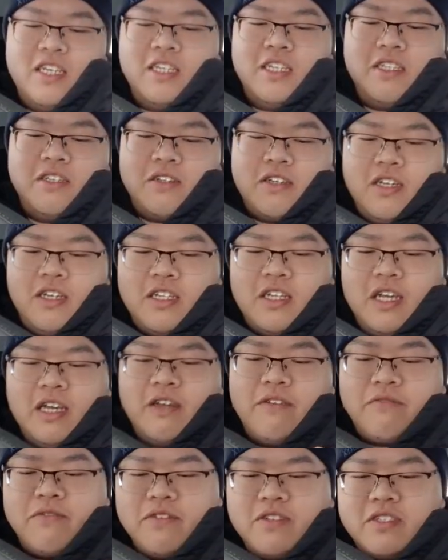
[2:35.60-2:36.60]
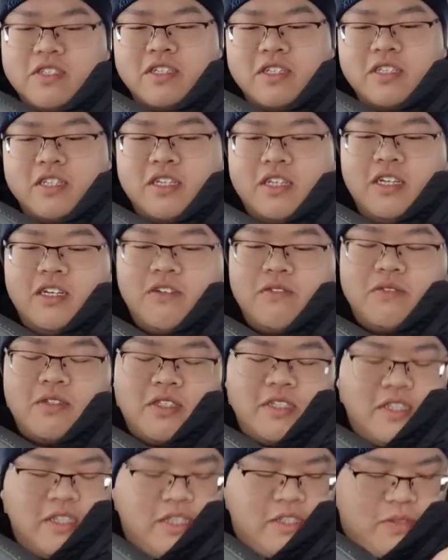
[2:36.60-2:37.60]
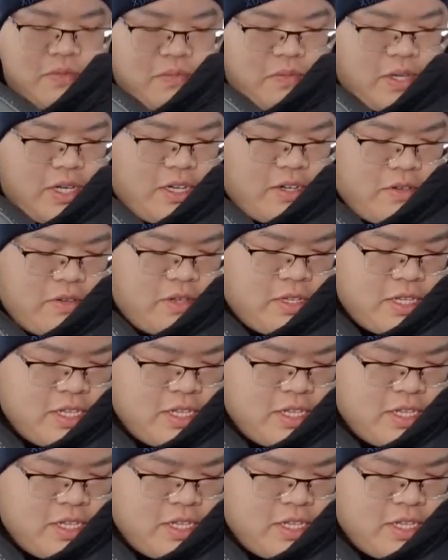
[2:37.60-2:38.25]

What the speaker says: you got everything else as well.